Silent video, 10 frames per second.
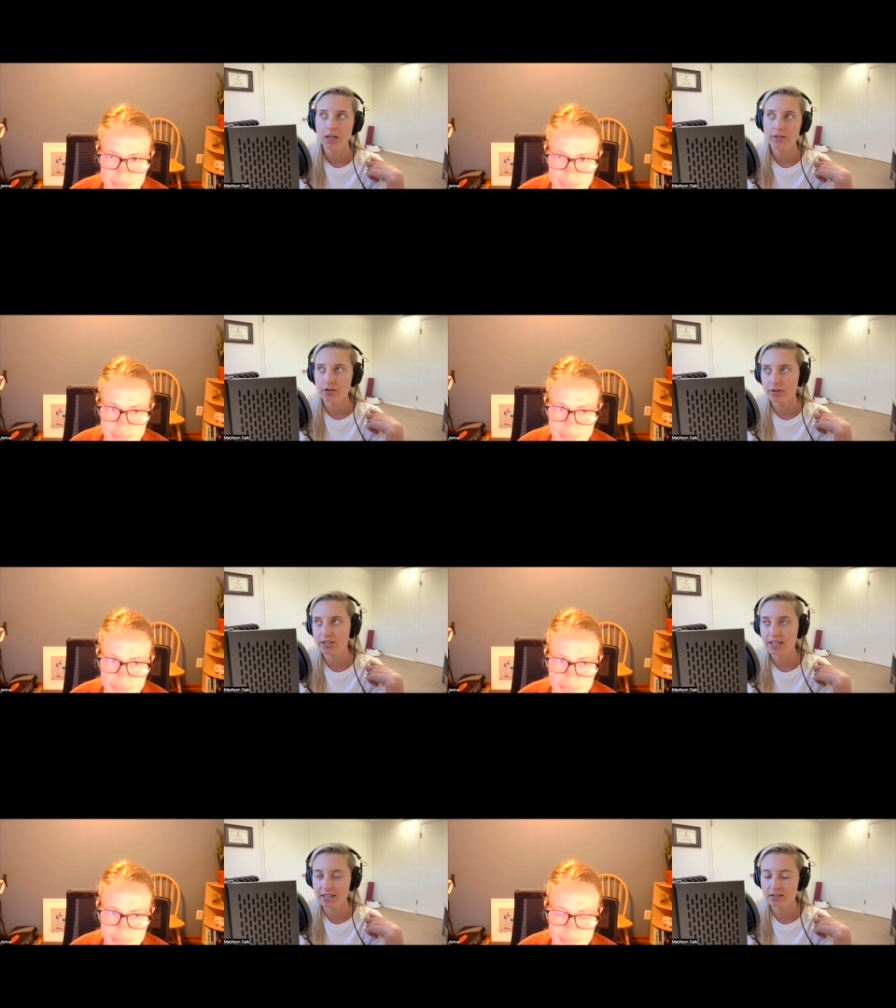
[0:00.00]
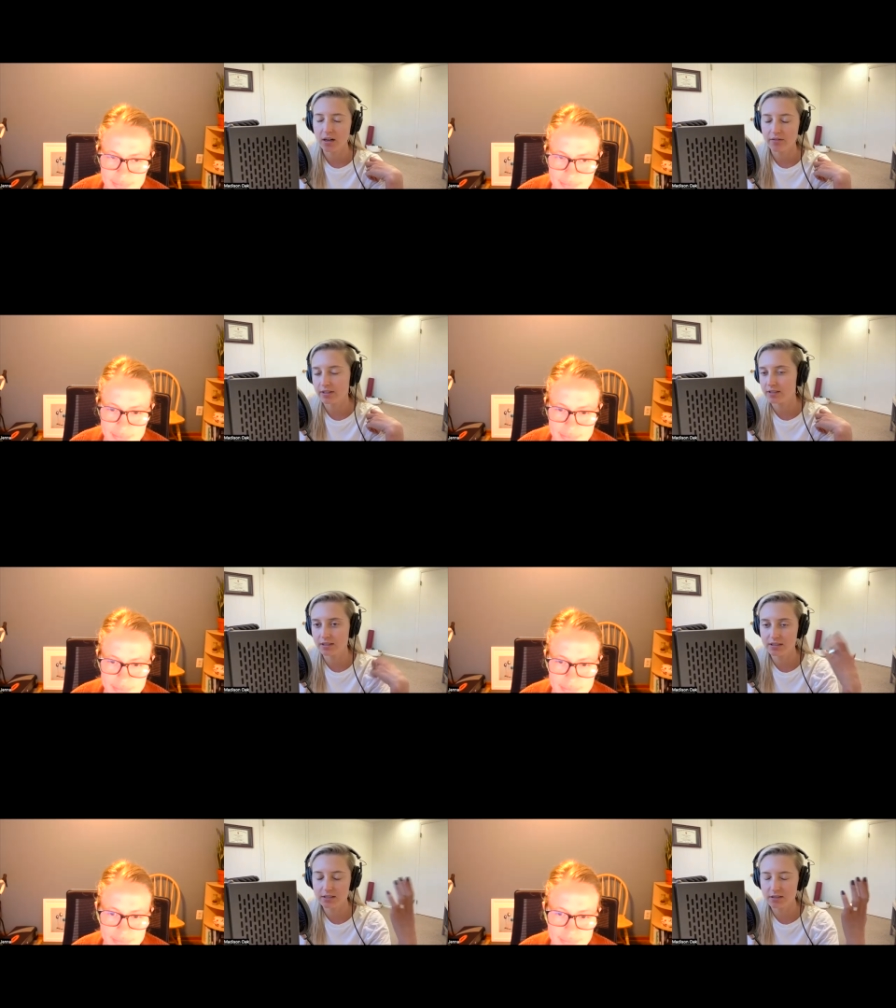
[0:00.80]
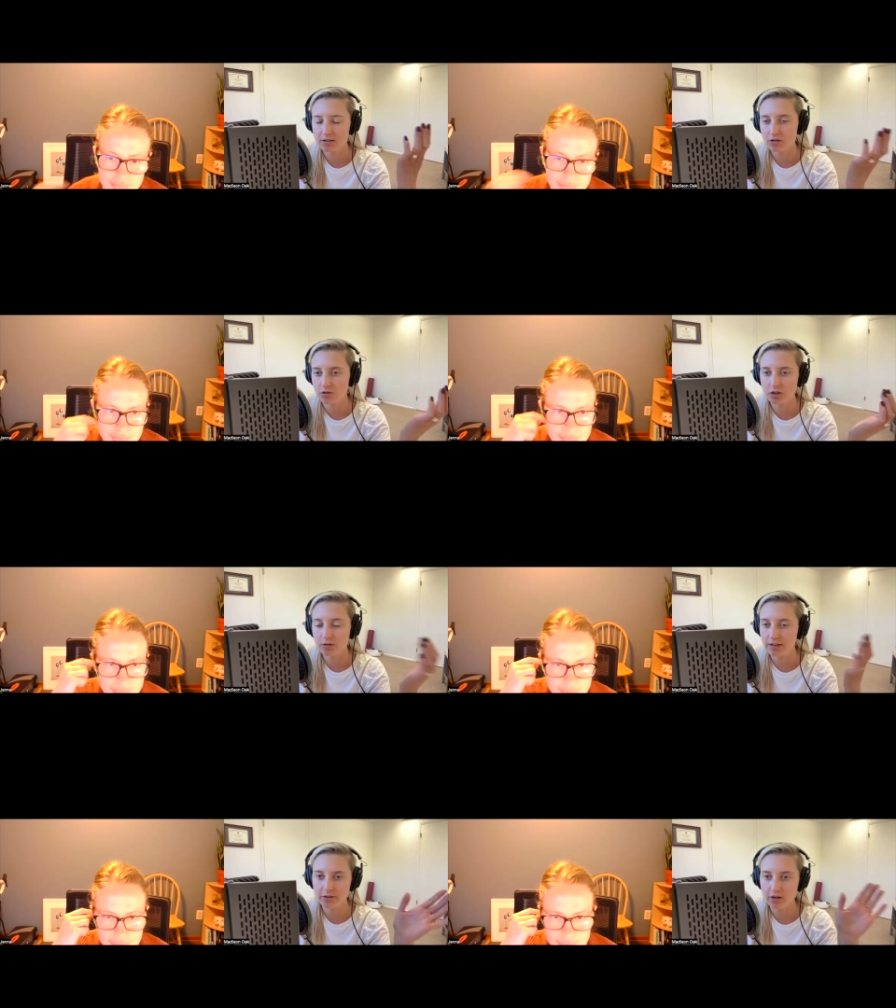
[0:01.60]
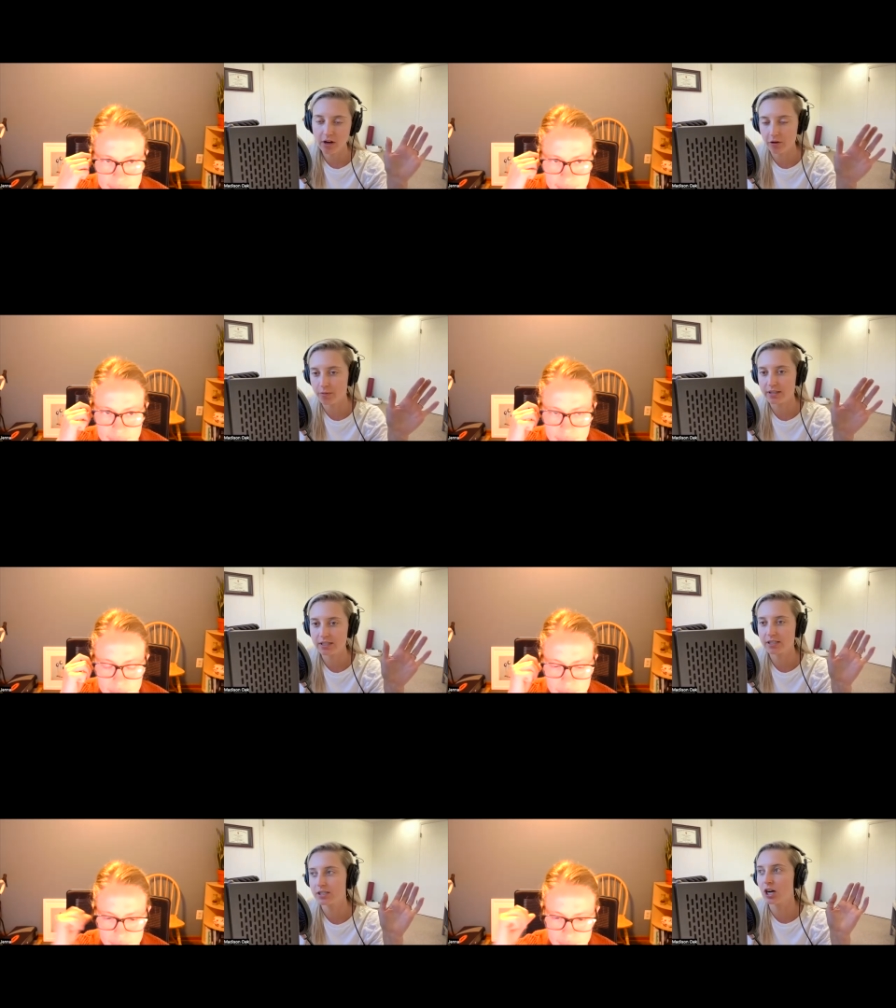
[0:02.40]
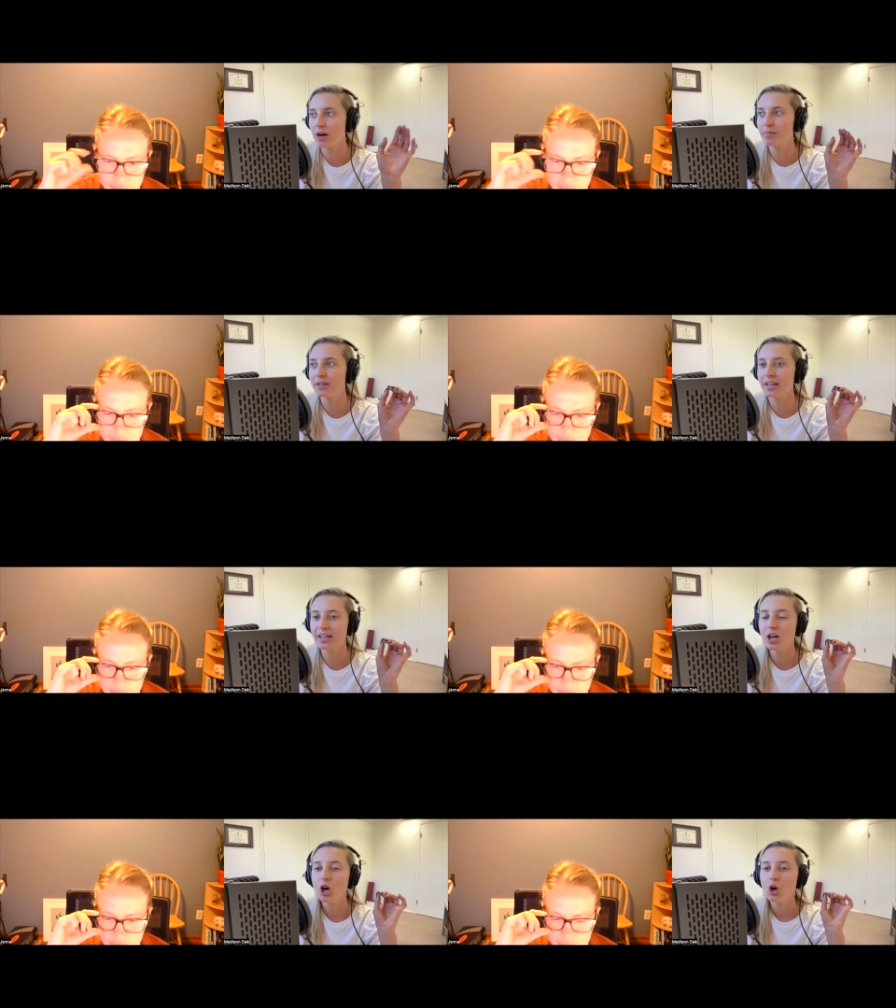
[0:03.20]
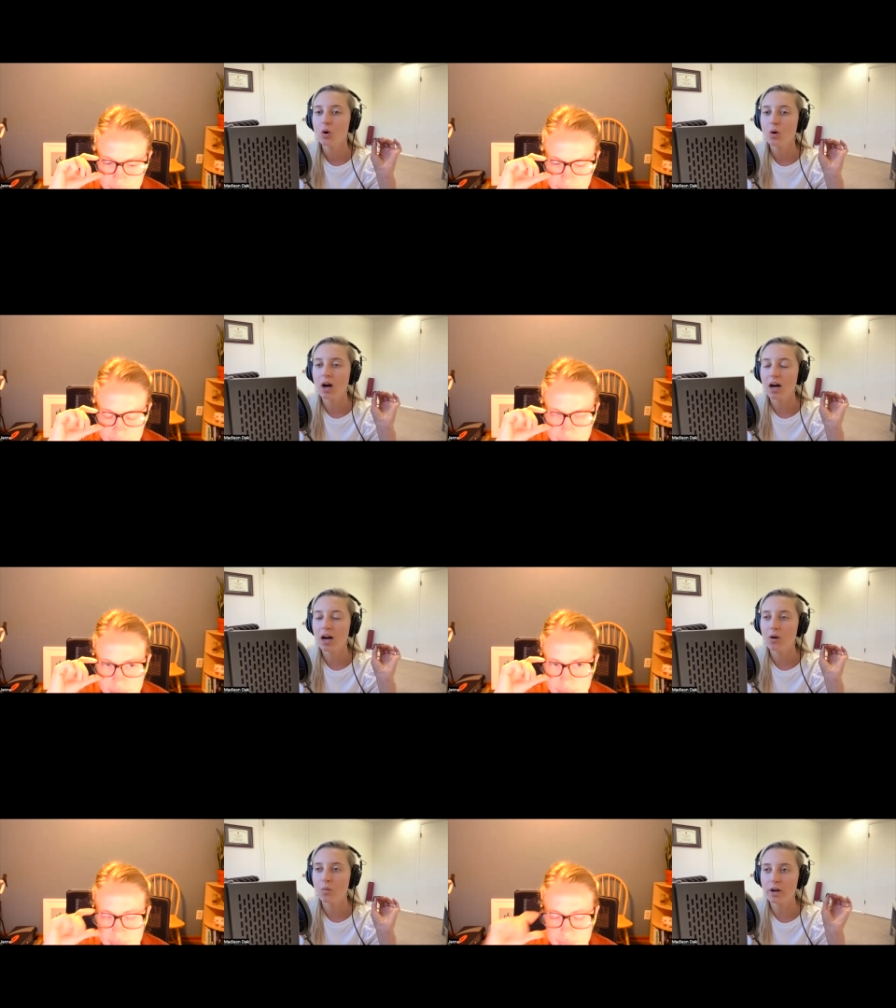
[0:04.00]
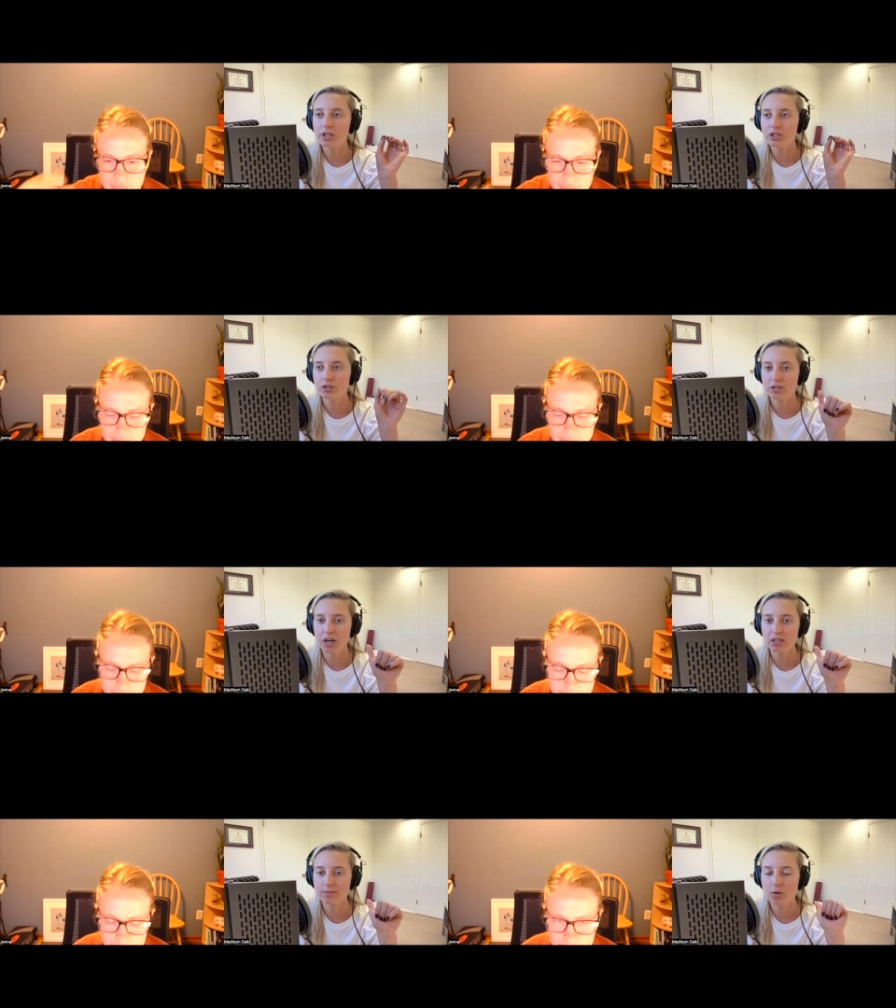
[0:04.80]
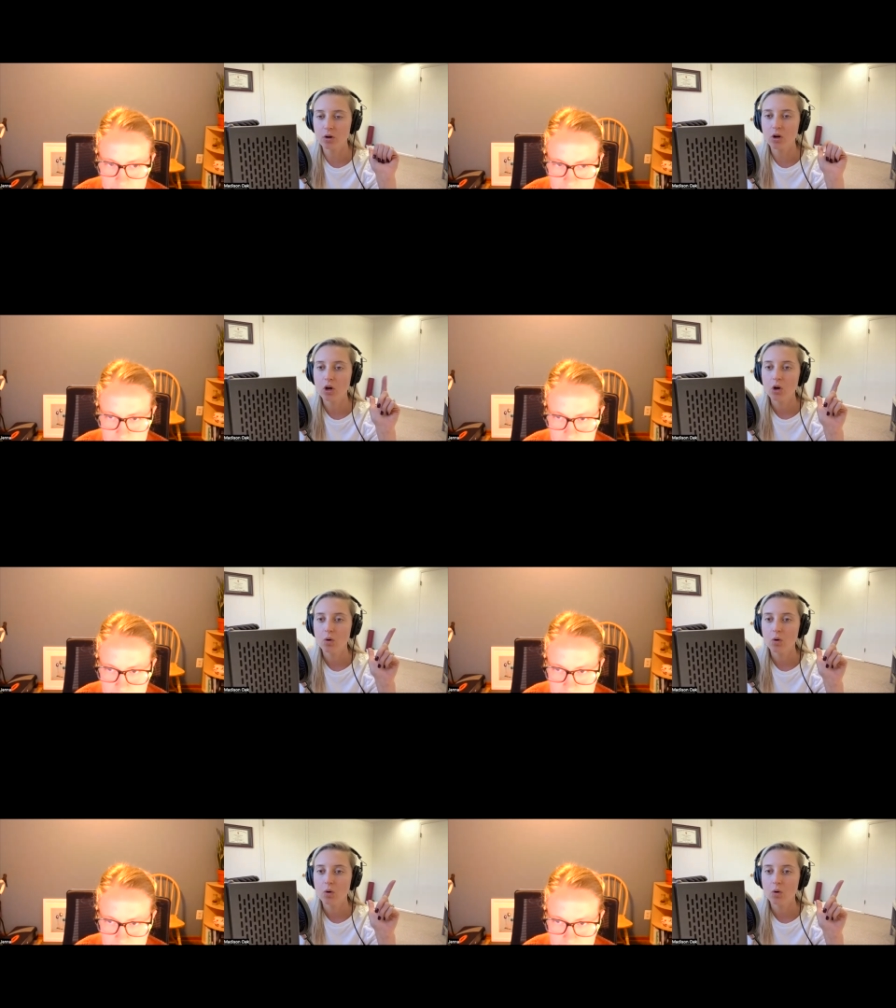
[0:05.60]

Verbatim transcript: if you're in the States, obviously this is true. And if you're other places, it's not, but like, uh, what is your deductible?